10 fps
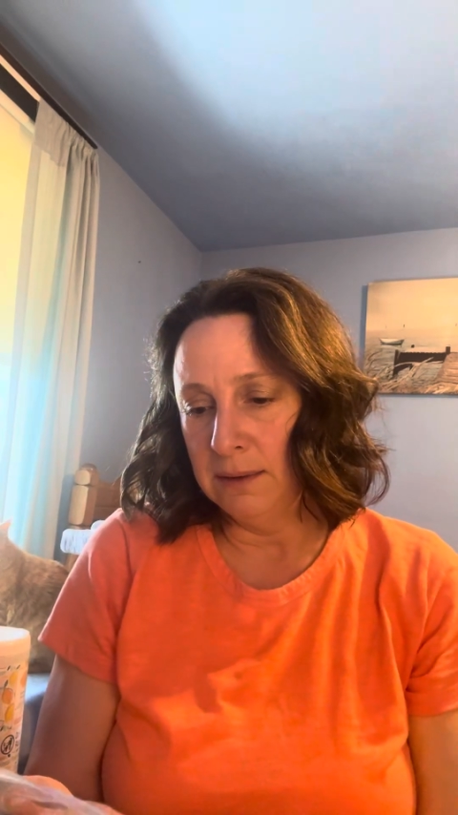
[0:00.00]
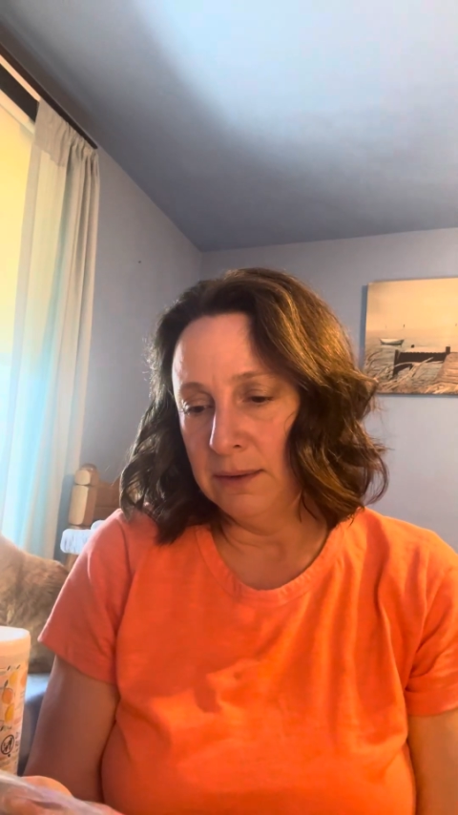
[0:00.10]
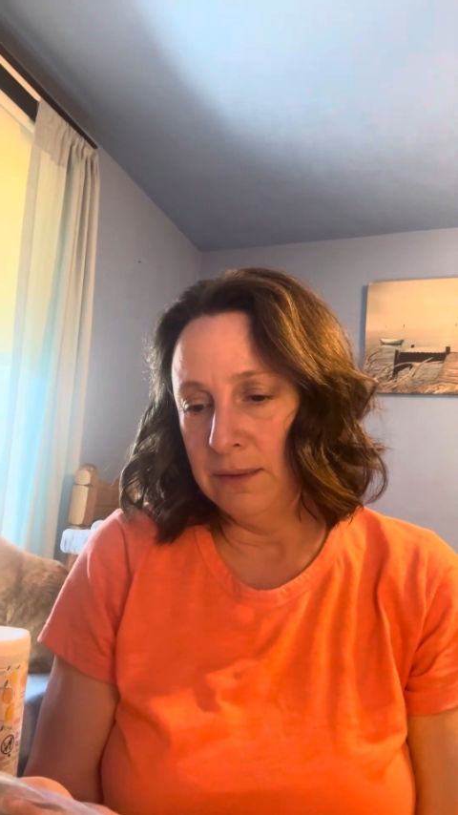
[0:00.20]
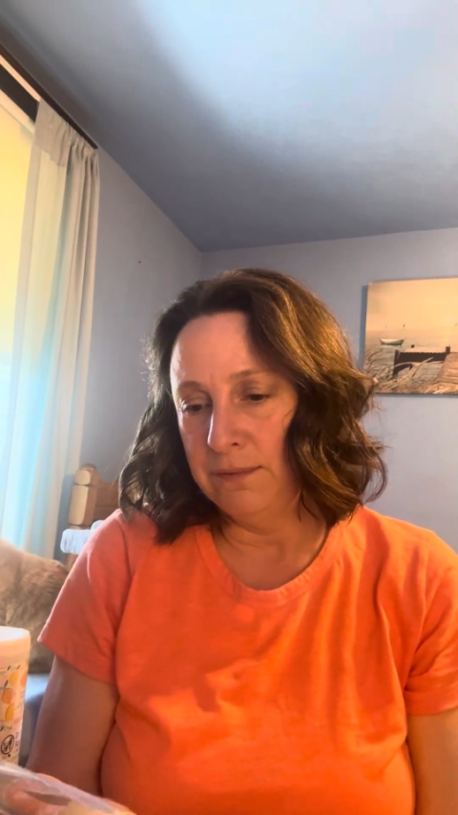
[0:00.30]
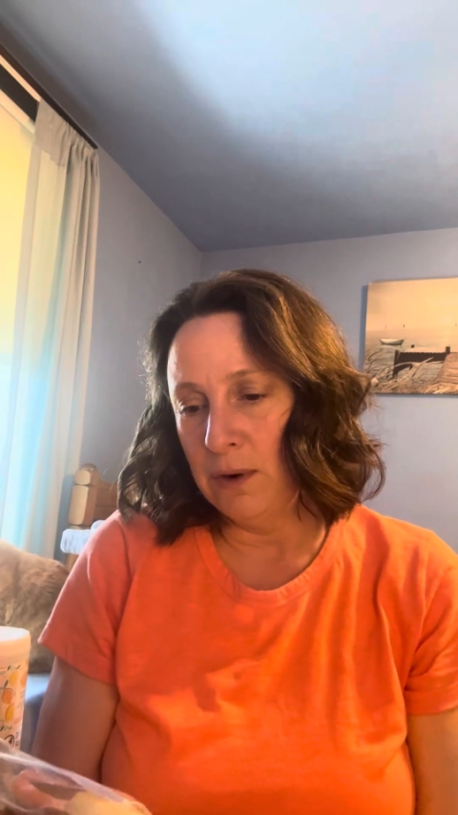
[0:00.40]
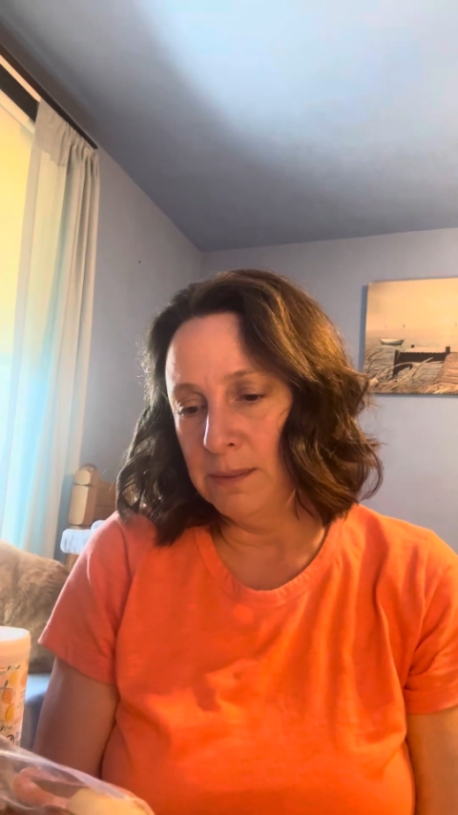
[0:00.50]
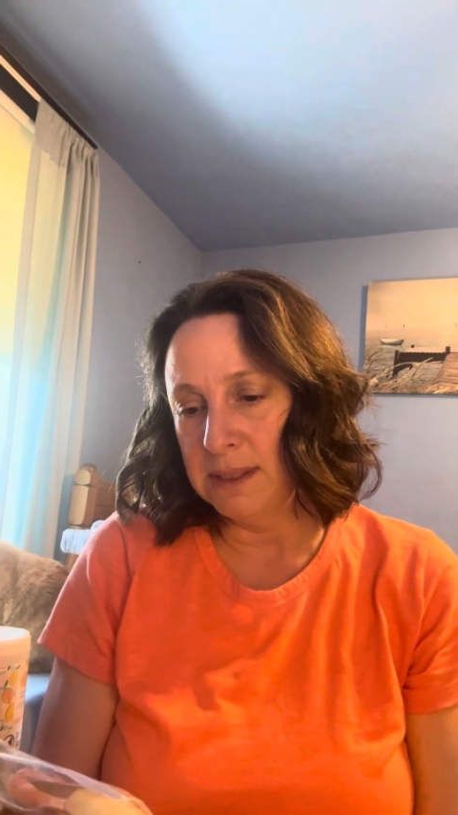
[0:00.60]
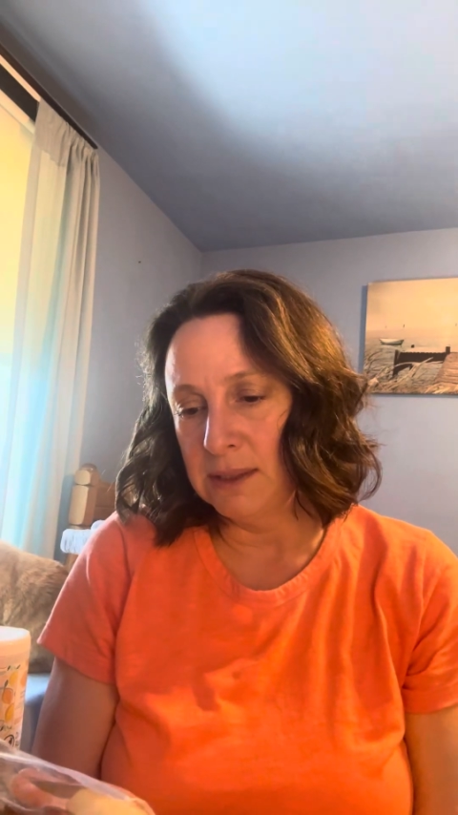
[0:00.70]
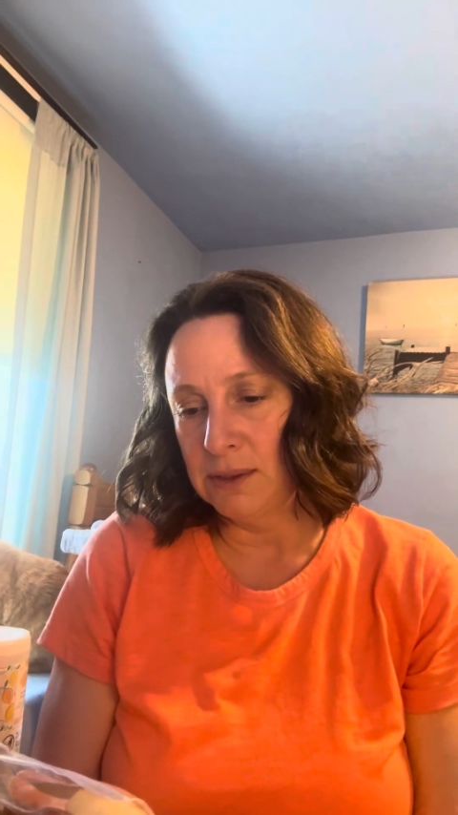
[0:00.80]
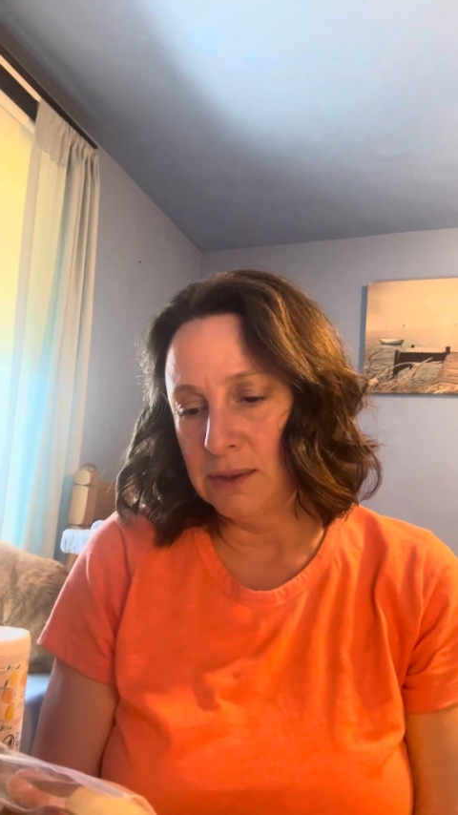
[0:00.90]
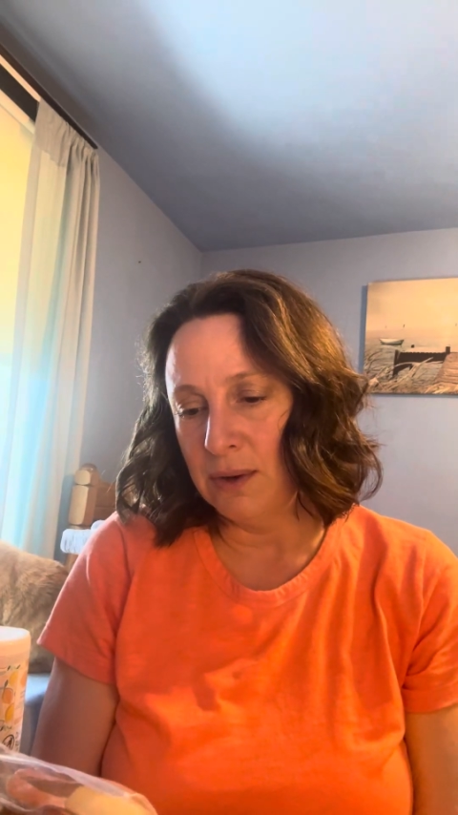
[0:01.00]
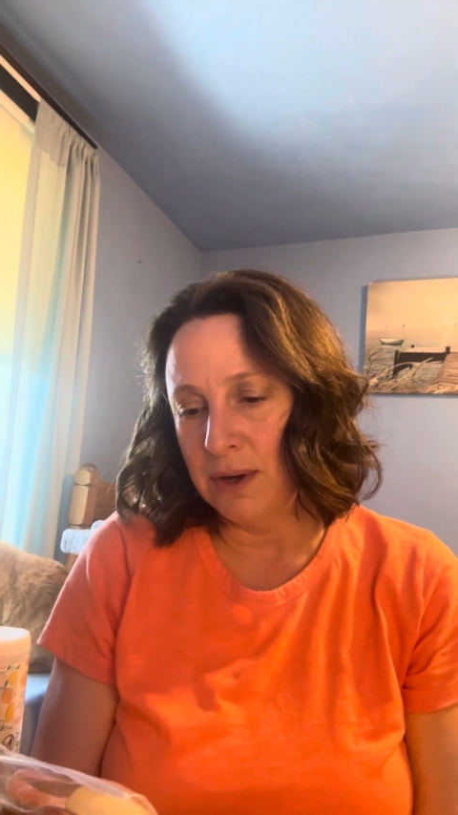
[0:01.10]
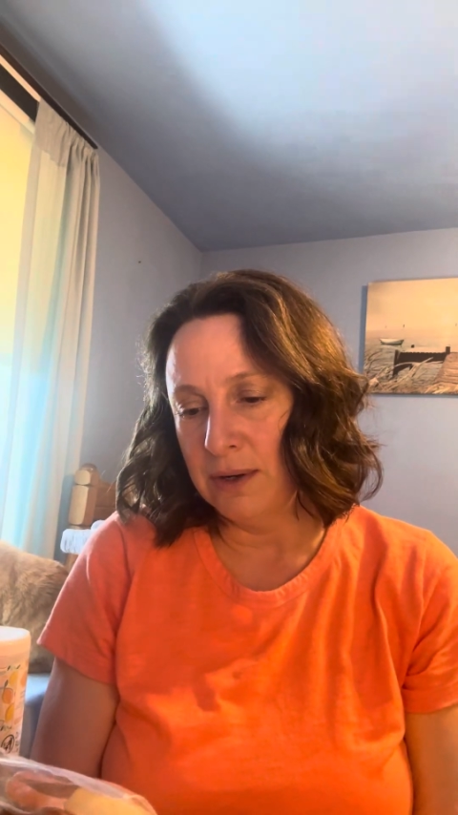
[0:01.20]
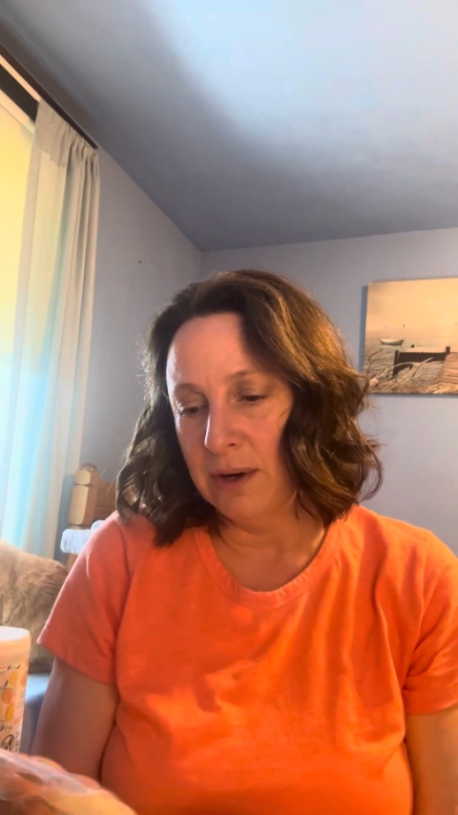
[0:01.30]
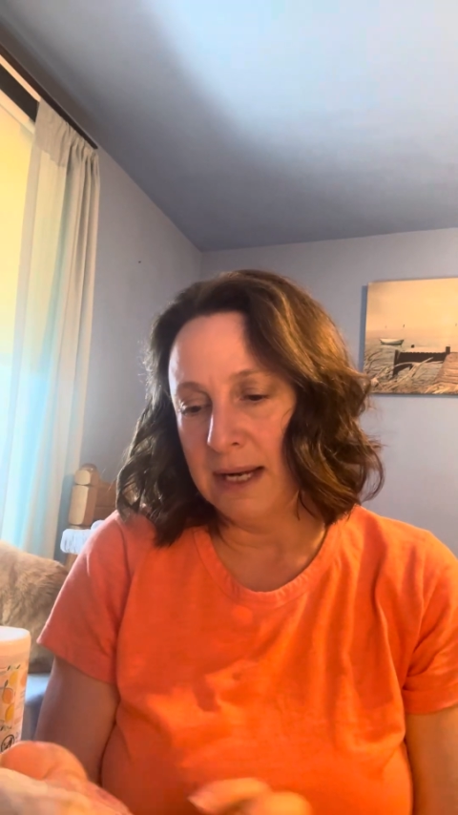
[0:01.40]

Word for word: The Pharmacist's Daughter.